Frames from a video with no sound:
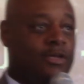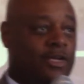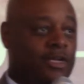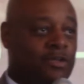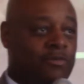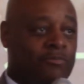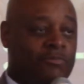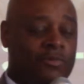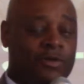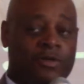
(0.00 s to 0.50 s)

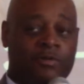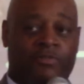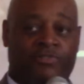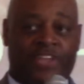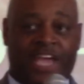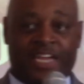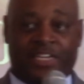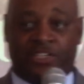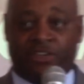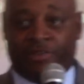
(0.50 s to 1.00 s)
If
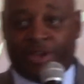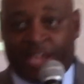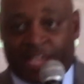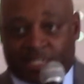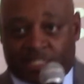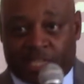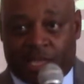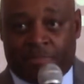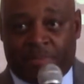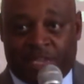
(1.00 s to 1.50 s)
they do
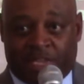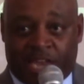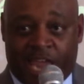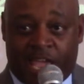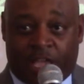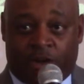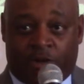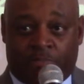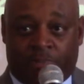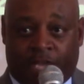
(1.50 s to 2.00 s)
this, that means
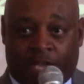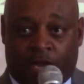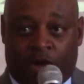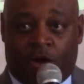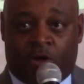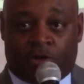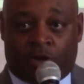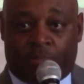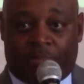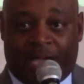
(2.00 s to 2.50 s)
they're going to be
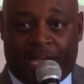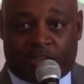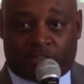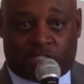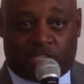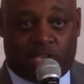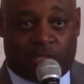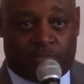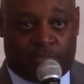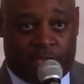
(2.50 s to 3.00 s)
gone about
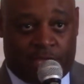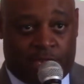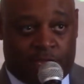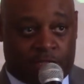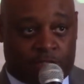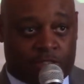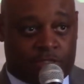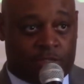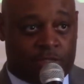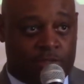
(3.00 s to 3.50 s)
10
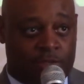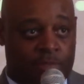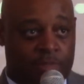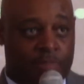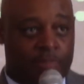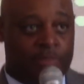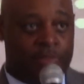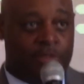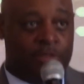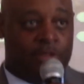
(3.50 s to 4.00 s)
minutes.
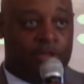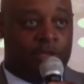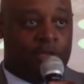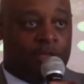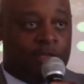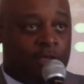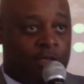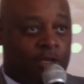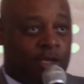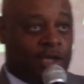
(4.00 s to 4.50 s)

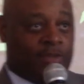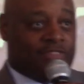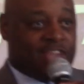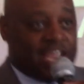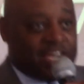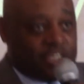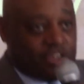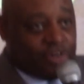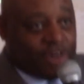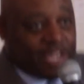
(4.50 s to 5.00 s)
If
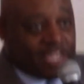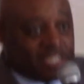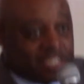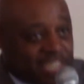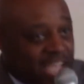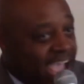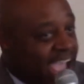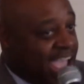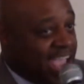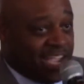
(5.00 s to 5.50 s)
they do this,
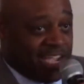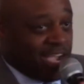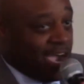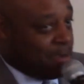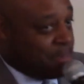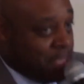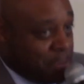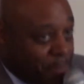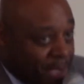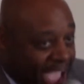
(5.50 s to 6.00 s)
they ain't
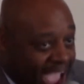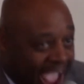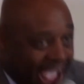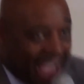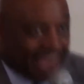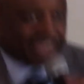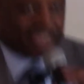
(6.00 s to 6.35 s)
coming back.